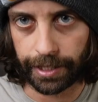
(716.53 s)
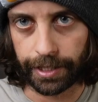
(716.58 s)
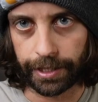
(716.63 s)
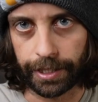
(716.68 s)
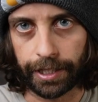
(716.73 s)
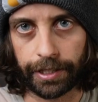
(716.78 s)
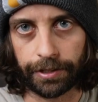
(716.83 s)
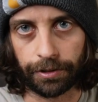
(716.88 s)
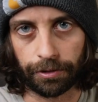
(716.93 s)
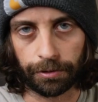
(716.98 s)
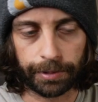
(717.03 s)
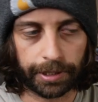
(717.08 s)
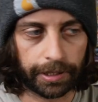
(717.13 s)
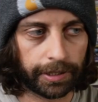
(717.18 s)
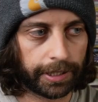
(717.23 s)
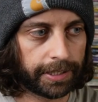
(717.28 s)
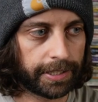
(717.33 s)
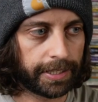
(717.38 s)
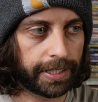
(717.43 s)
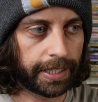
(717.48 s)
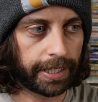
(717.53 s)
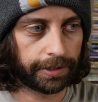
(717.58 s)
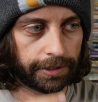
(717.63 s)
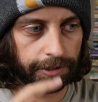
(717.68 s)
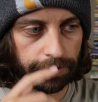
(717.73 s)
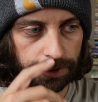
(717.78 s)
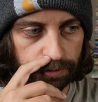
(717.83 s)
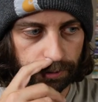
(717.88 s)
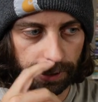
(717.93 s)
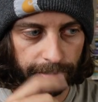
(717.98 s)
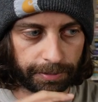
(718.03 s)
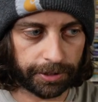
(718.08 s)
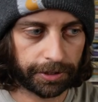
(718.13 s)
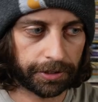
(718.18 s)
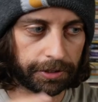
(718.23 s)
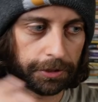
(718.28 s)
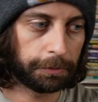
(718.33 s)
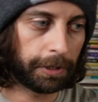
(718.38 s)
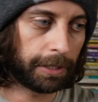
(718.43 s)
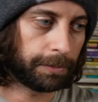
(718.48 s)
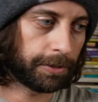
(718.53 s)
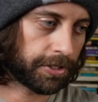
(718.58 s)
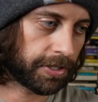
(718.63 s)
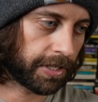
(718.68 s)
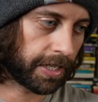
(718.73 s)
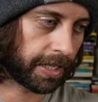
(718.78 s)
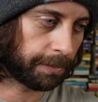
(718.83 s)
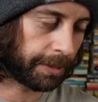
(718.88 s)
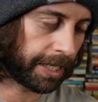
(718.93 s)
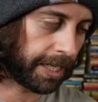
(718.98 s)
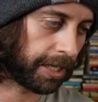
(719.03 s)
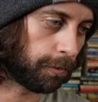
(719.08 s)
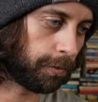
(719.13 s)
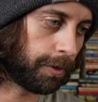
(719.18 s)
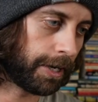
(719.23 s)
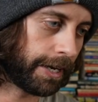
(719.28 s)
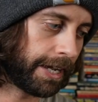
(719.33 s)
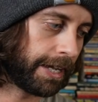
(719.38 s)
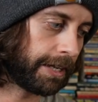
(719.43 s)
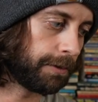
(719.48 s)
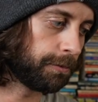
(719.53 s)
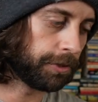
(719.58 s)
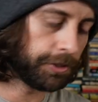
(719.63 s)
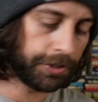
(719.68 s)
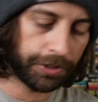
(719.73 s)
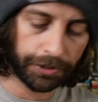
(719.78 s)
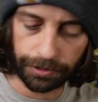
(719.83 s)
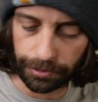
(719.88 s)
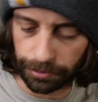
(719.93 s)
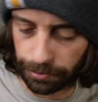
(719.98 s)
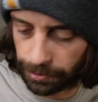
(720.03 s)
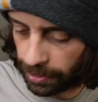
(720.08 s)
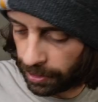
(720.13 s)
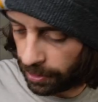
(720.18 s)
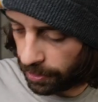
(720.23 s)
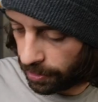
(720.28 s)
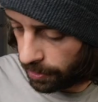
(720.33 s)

And again, there will be a link to that in the description. You may be saying, Matt, why would you